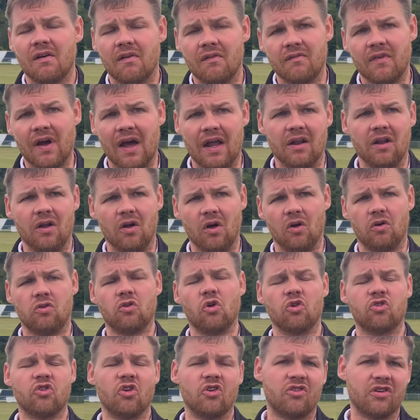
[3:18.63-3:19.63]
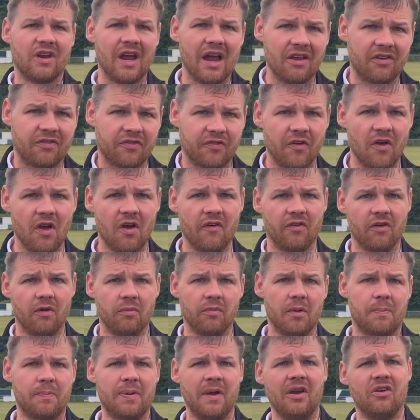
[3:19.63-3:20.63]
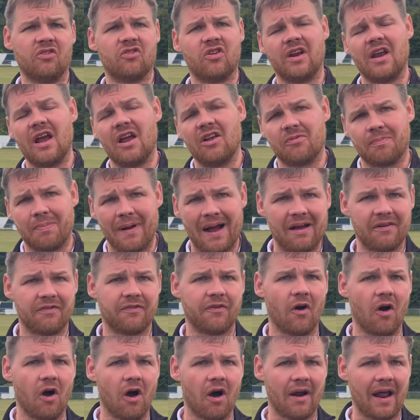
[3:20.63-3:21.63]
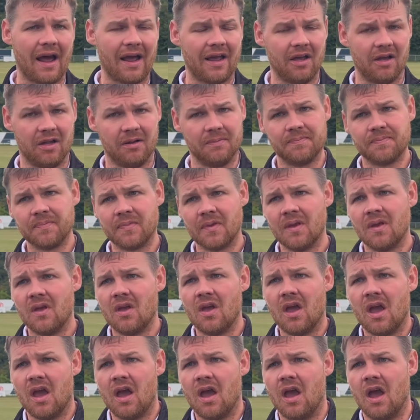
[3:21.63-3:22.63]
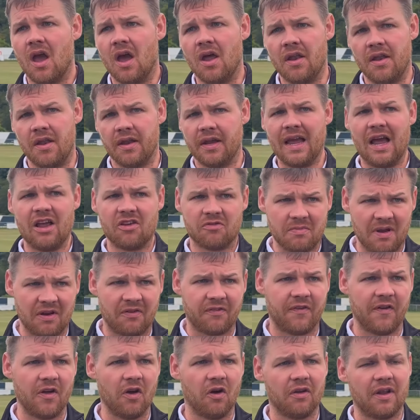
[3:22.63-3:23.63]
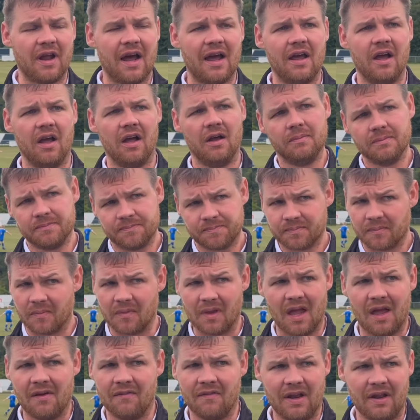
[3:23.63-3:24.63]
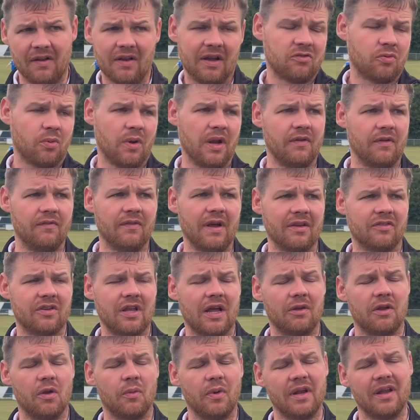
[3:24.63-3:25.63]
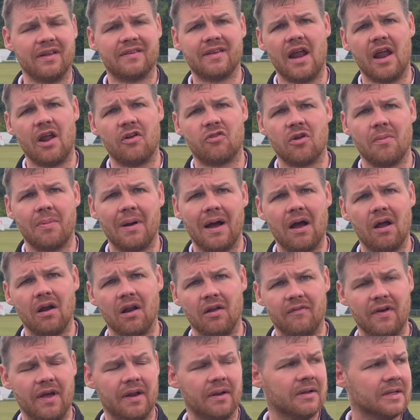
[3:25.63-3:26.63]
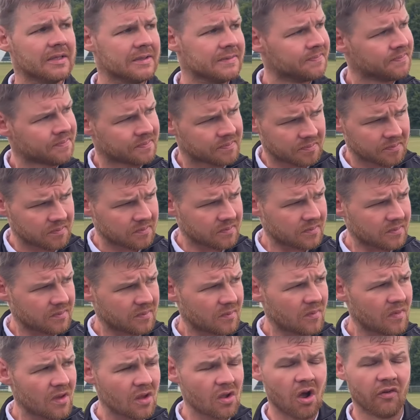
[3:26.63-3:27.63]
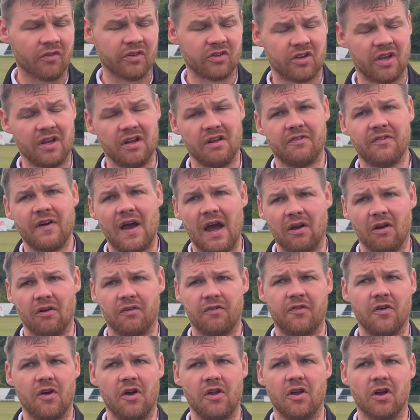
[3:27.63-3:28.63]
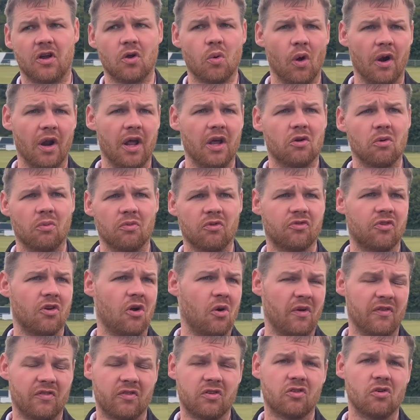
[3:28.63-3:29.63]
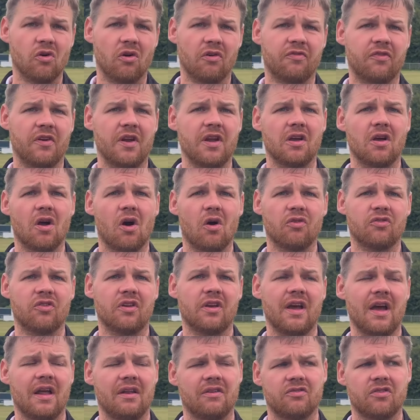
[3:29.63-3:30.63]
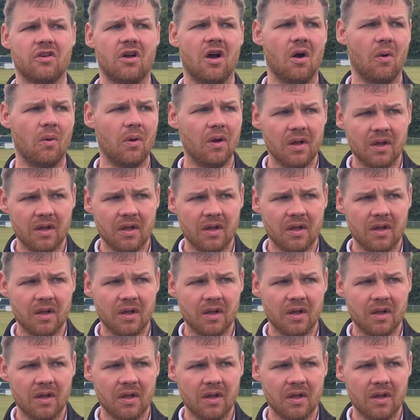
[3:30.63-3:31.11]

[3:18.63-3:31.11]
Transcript: that little cushion to get us further up the pitch, to get us back four higher, and to get us midfield higher. And then that's how you win the territory battle. And then, obviously, in the final third, the quality comes through. We've scored three goals again, so